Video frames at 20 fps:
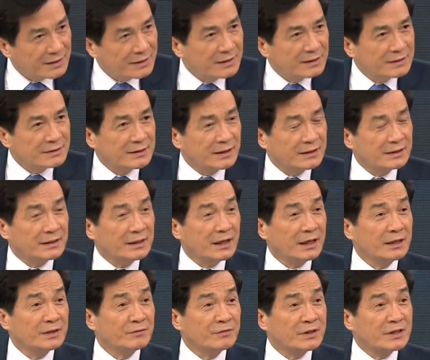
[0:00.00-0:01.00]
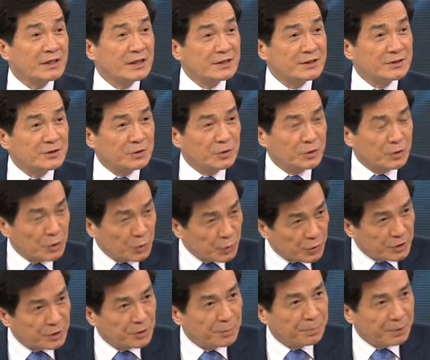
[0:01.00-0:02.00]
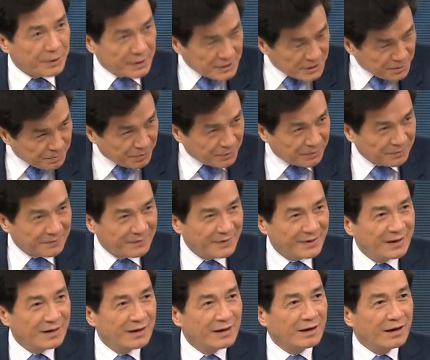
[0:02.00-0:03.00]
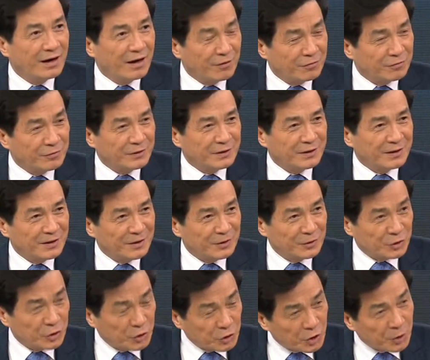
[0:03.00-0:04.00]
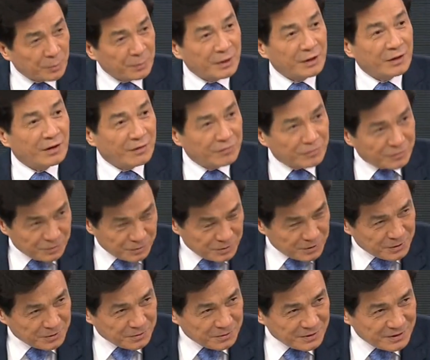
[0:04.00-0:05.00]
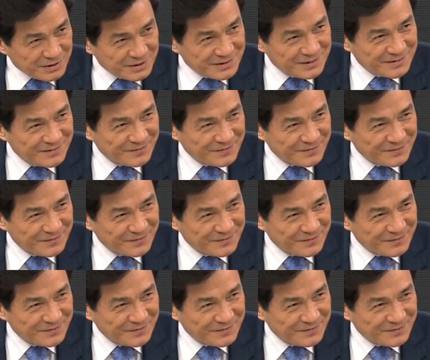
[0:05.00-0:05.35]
such a kind of constitutional principle of autonomy of judiciaries.